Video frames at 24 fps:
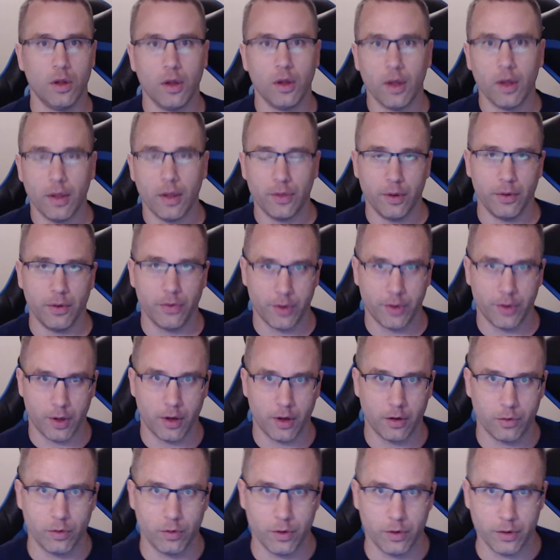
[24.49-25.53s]
and the only thing I could
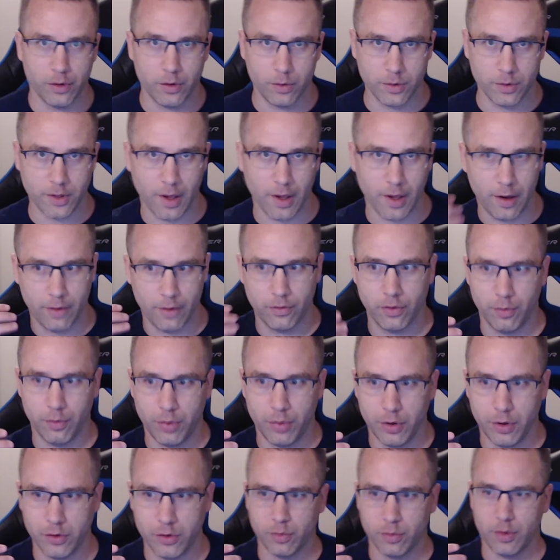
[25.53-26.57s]
really do is have a
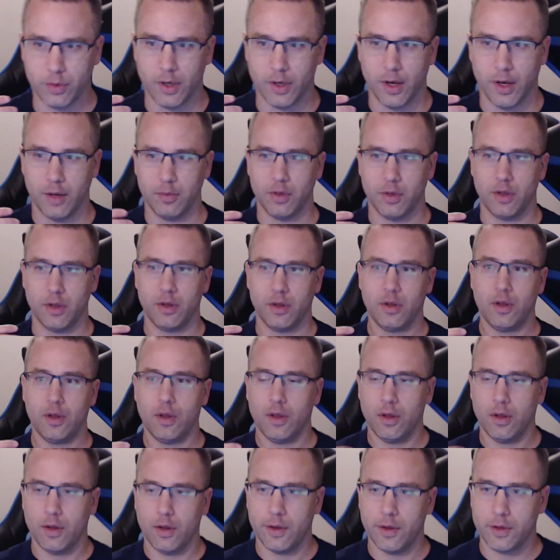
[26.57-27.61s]
picture behind me.
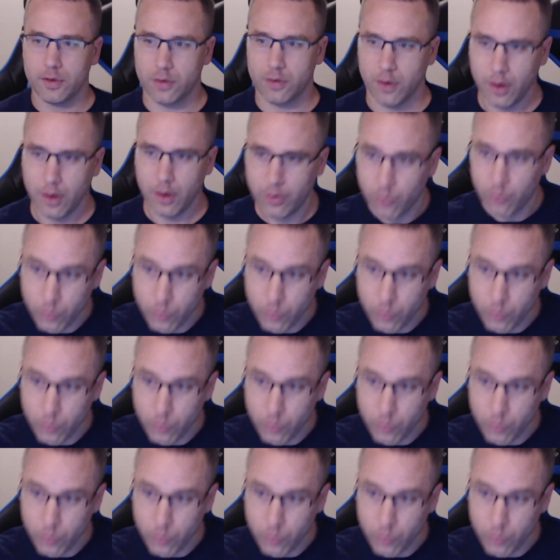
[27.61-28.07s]
So I